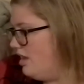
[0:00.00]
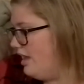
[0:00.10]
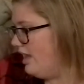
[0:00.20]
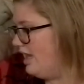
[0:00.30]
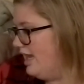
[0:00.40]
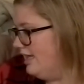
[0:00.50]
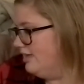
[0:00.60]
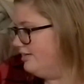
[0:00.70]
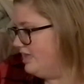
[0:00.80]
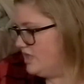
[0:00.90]
And
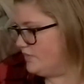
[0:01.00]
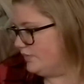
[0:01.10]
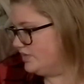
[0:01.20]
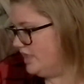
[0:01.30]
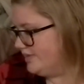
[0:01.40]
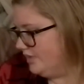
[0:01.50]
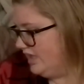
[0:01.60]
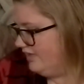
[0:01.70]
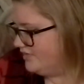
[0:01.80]
the other one was also a gift